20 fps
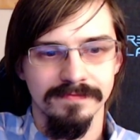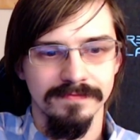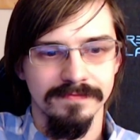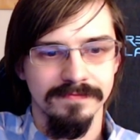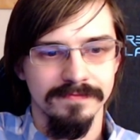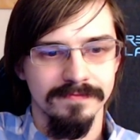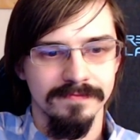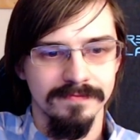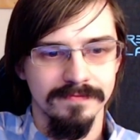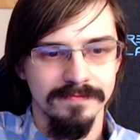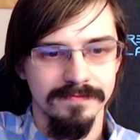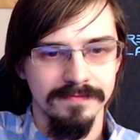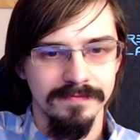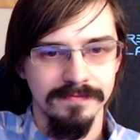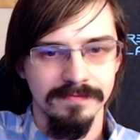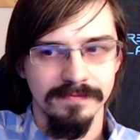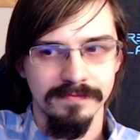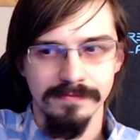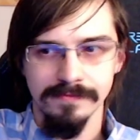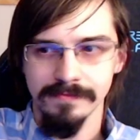
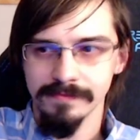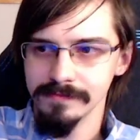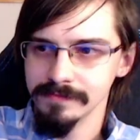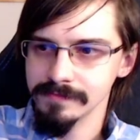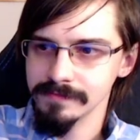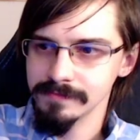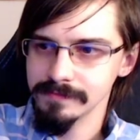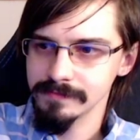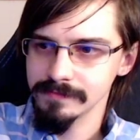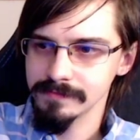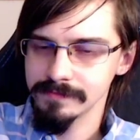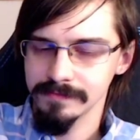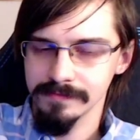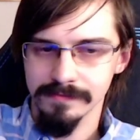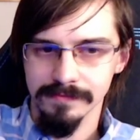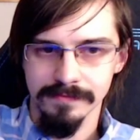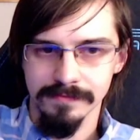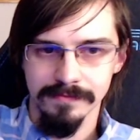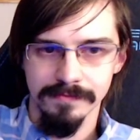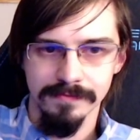
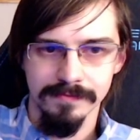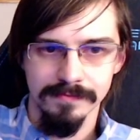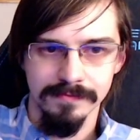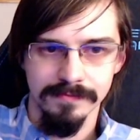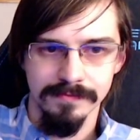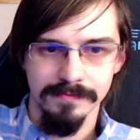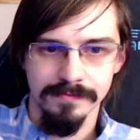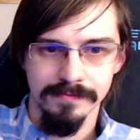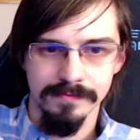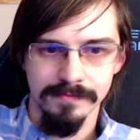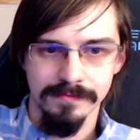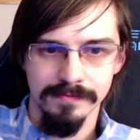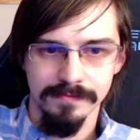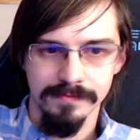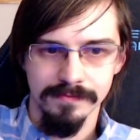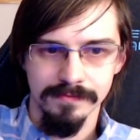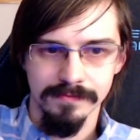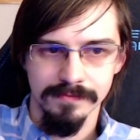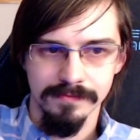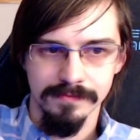
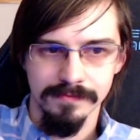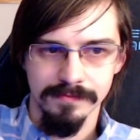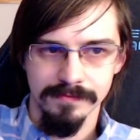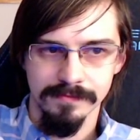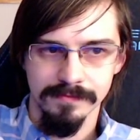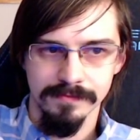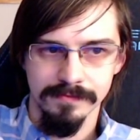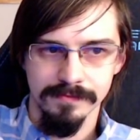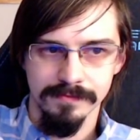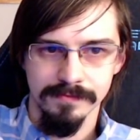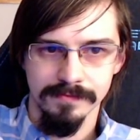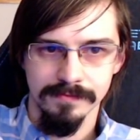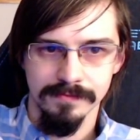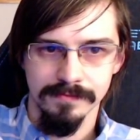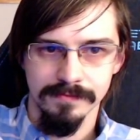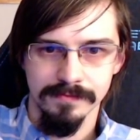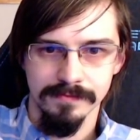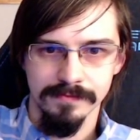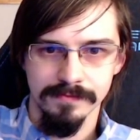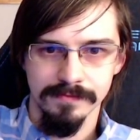
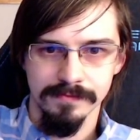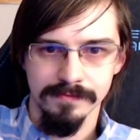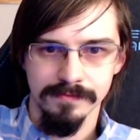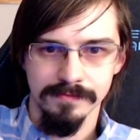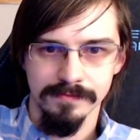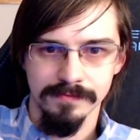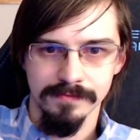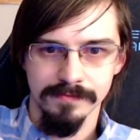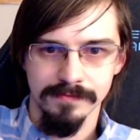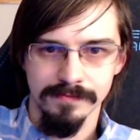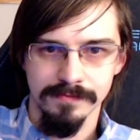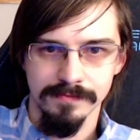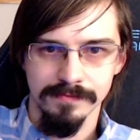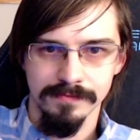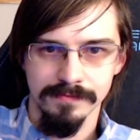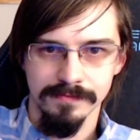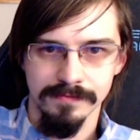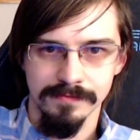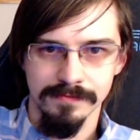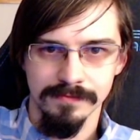
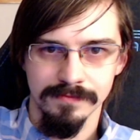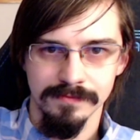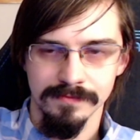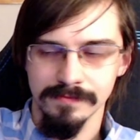The person shown says nothing.